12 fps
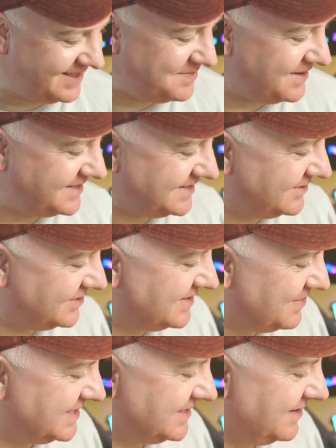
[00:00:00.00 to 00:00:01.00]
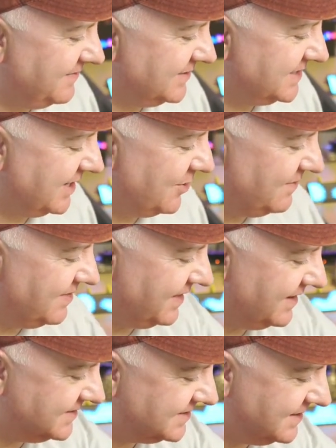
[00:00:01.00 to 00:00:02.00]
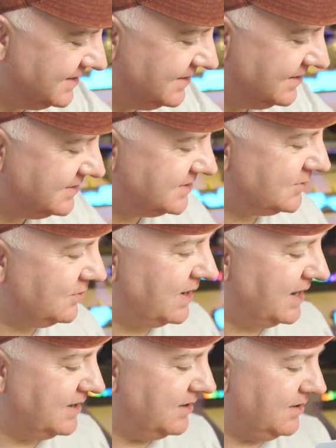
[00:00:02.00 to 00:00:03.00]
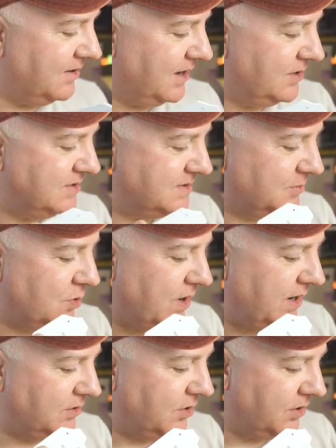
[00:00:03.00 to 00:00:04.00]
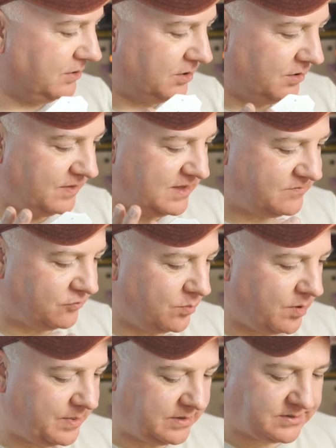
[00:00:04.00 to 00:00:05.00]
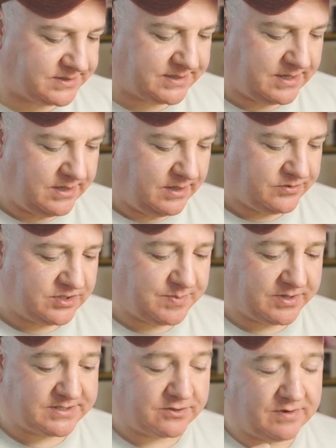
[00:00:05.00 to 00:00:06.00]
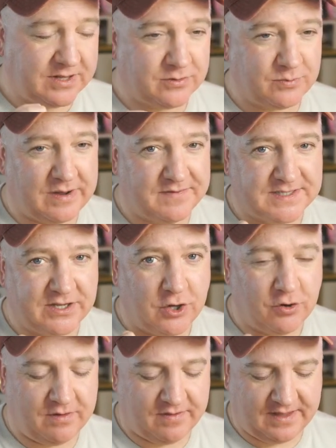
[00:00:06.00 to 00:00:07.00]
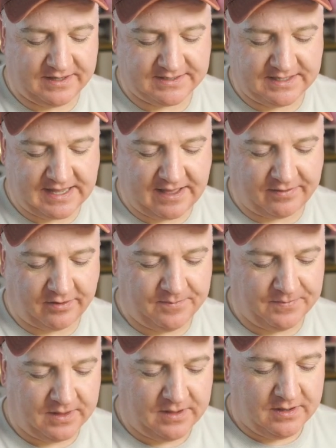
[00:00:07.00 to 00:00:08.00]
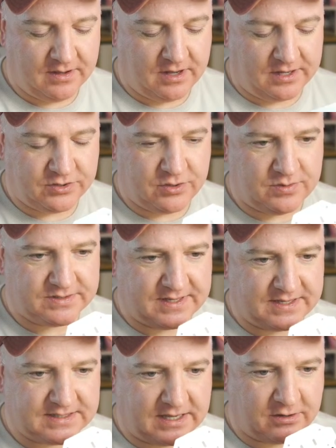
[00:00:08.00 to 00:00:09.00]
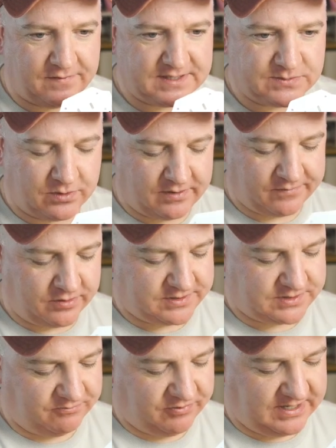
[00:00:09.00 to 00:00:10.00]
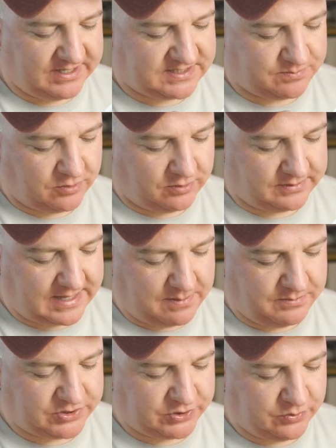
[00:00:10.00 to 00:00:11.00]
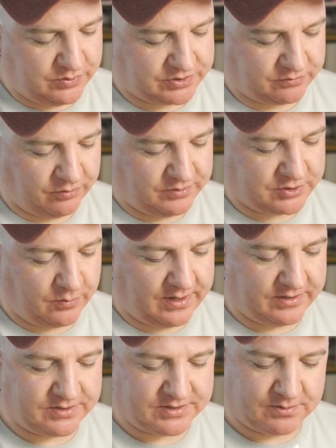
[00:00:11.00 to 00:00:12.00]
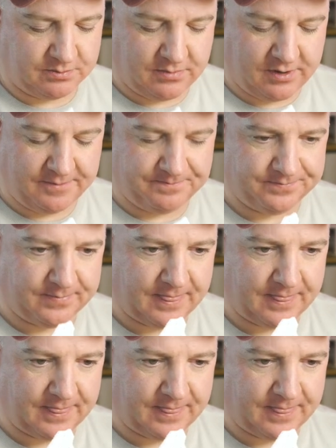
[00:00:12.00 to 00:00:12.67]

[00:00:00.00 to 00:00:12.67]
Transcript: they're basically just the best thing for securing things. So I uh, I use them quite a lot on a lot of these robot builds, just because it's a really good way of securing things together. Uh, I do use things like on this one. I've got some really small M2 screws going into some um,